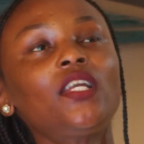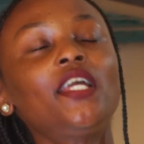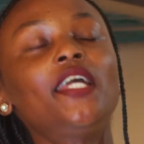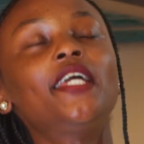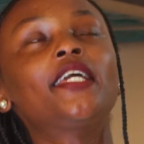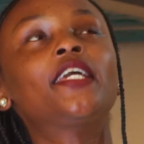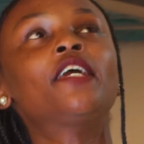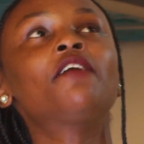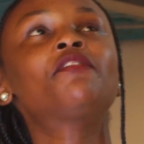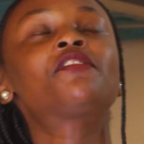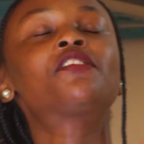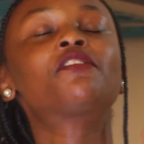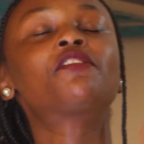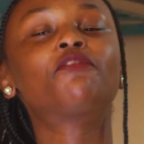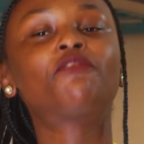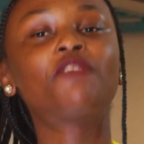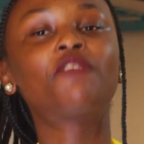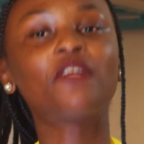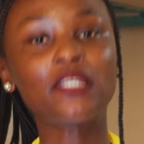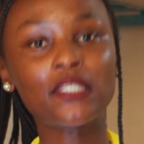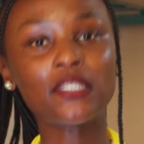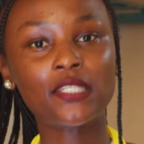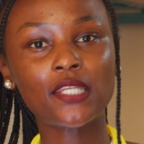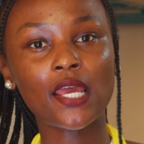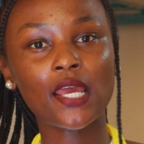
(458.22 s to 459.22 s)
it gives
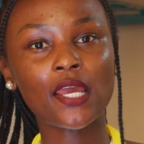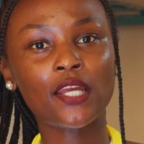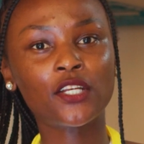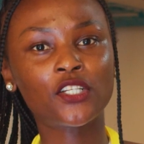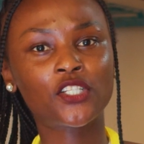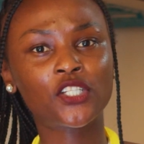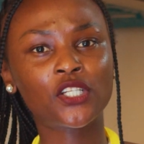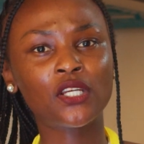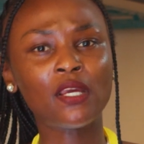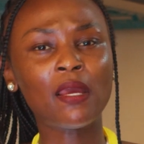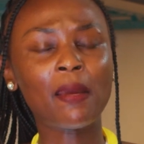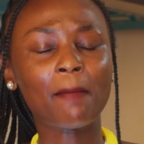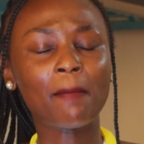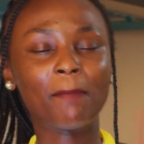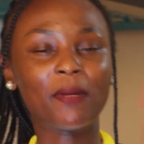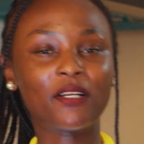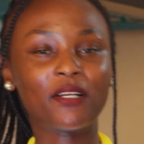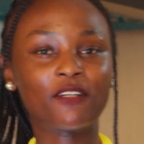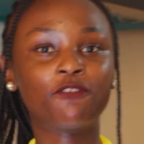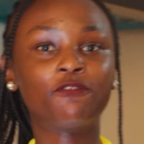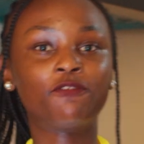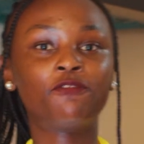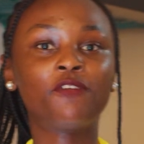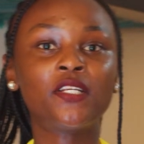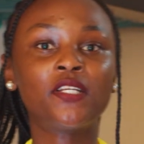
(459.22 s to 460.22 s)
vintage,
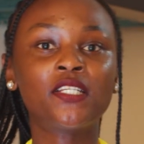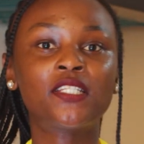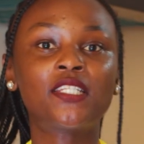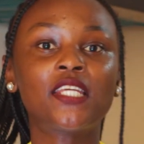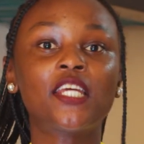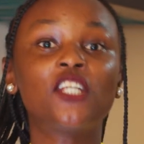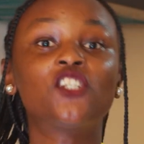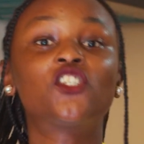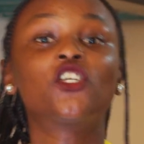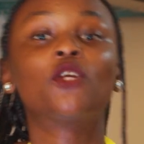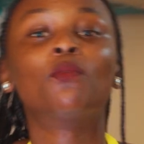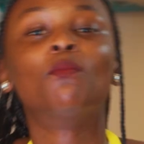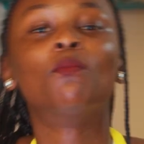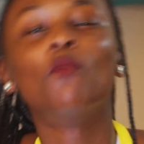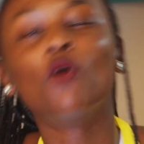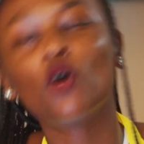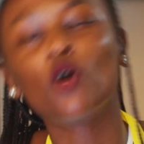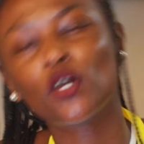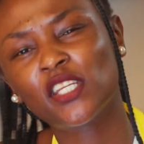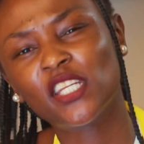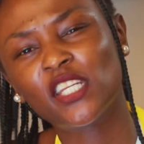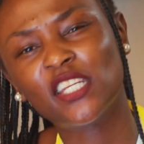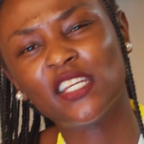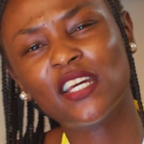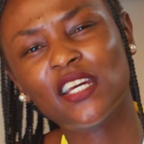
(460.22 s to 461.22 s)
but vintage and
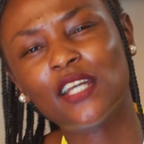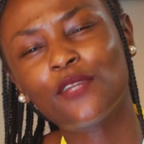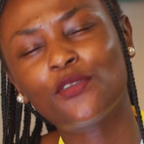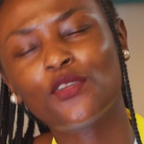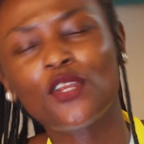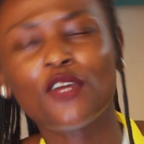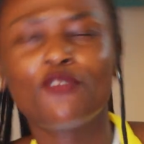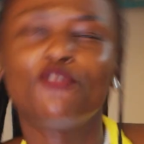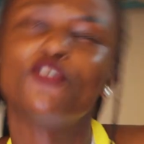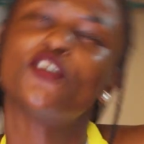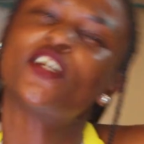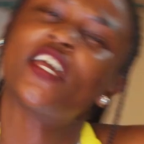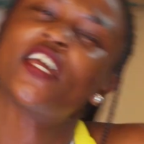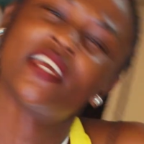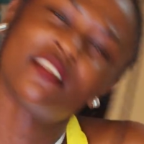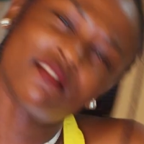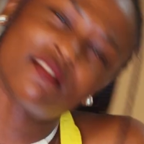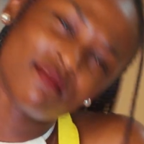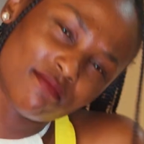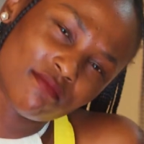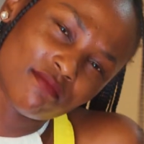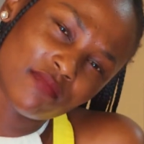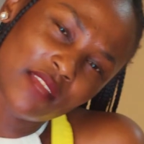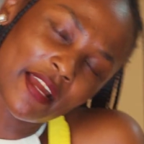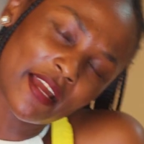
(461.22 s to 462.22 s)
modern. I don't know if you get it.
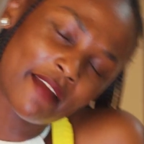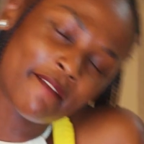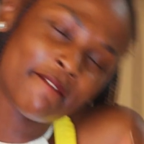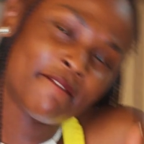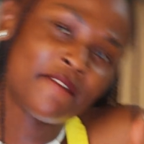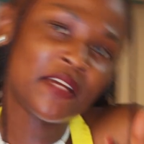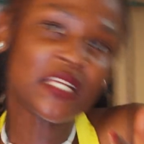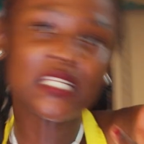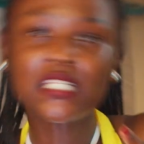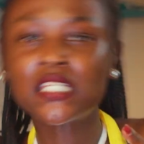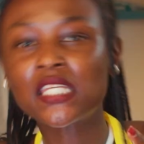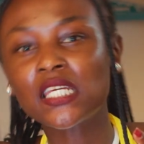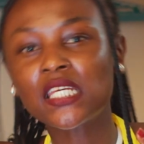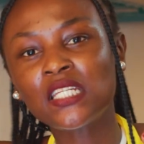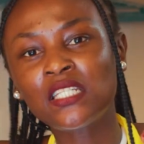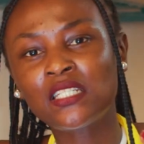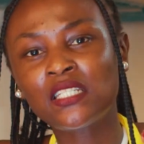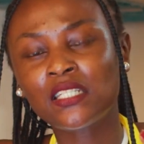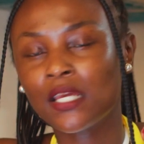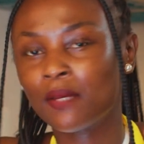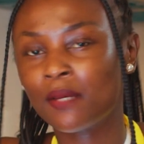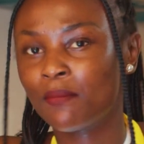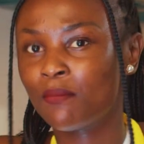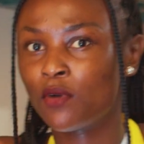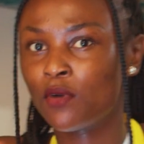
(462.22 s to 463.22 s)
Like
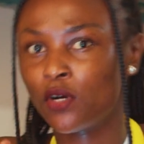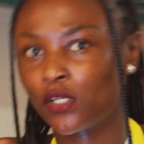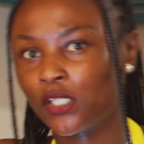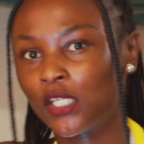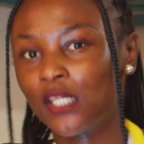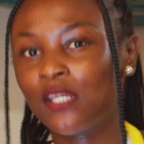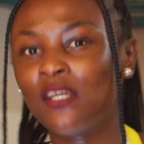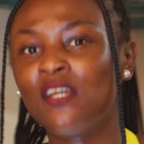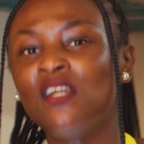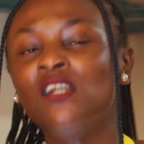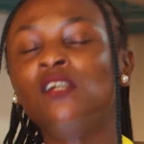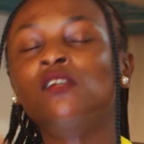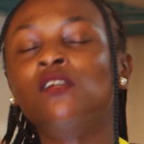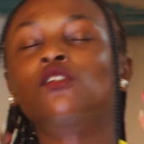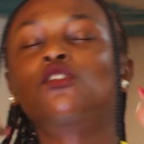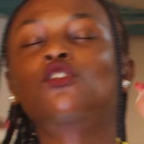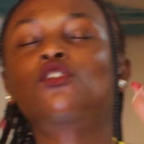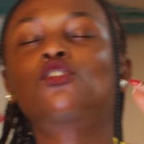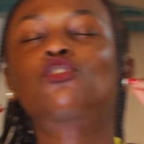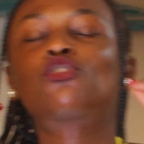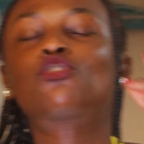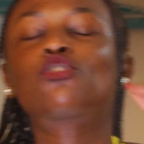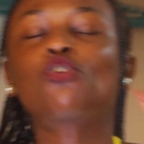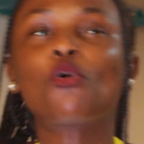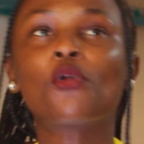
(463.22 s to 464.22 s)
vintage and modern.
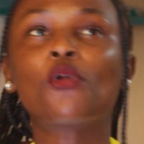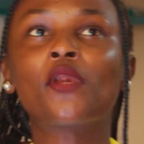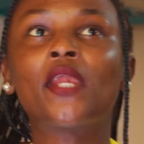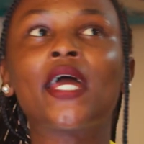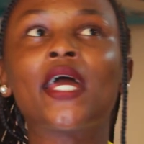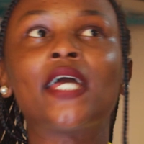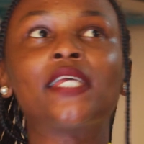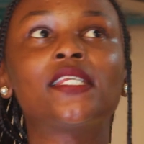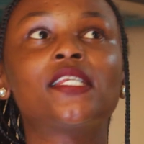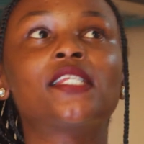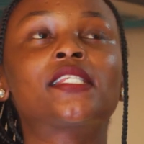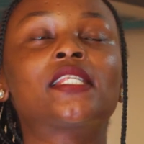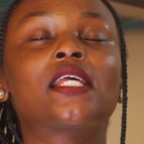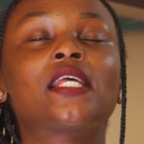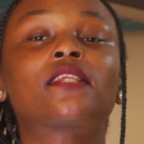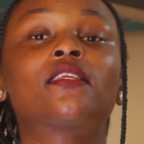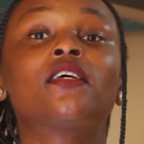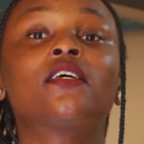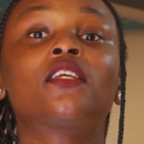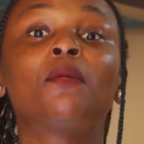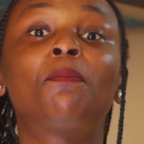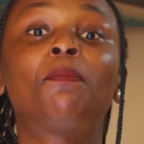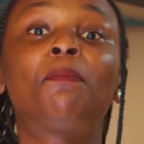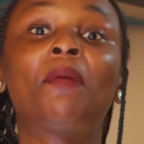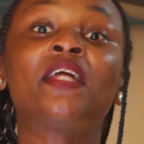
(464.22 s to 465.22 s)
So nice. It's like
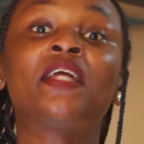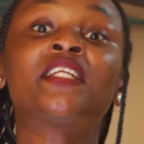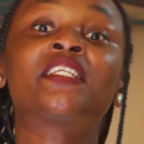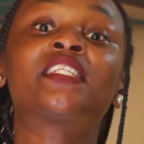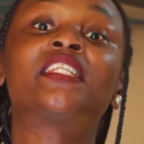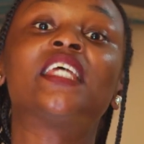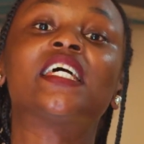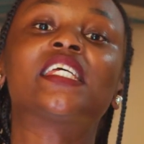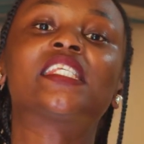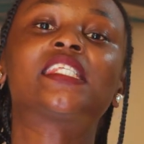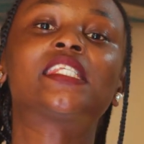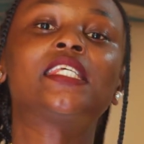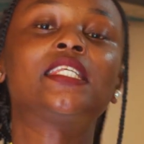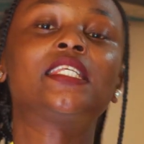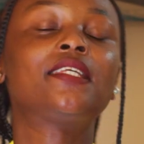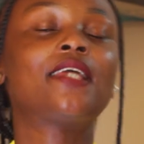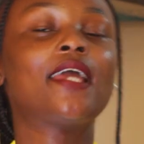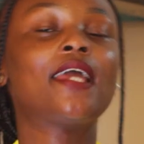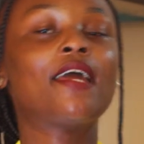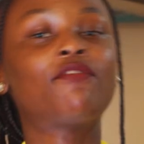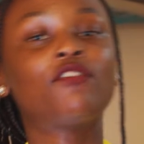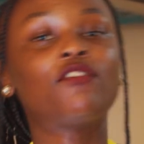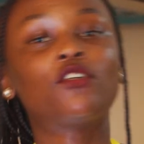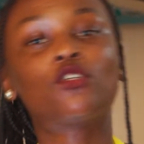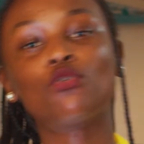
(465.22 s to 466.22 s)
they repaint their
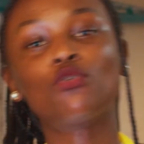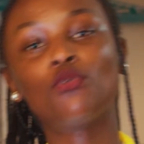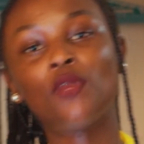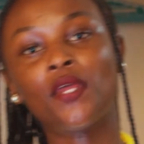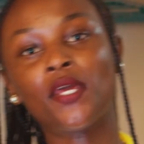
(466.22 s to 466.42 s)
city every